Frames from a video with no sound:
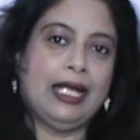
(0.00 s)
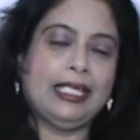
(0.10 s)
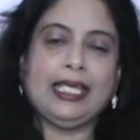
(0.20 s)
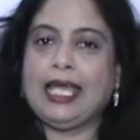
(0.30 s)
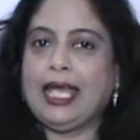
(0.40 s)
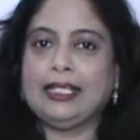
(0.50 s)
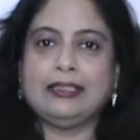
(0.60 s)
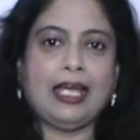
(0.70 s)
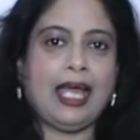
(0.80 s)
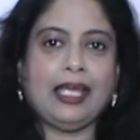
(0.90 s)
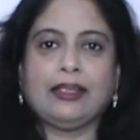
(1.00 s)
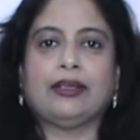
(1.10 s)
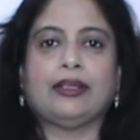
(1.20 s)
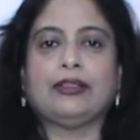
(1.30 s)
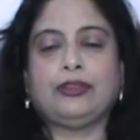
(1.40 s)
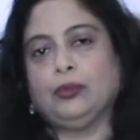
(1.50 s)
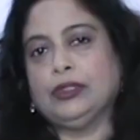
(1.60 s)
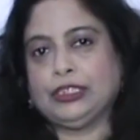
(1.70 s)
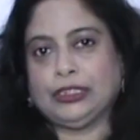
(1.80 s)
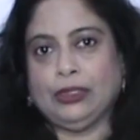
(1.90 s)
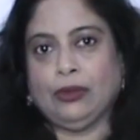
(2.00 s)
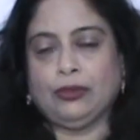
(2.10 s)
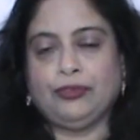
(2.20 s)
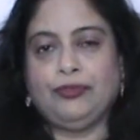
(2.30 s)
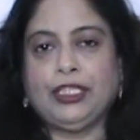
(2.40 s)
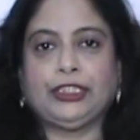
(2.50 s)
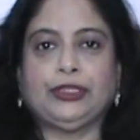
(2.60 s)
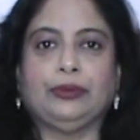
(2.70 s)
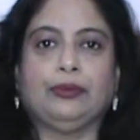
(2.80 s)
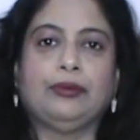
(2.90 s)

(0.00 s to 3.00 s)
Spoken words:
He had anger towards Lord Vishnu.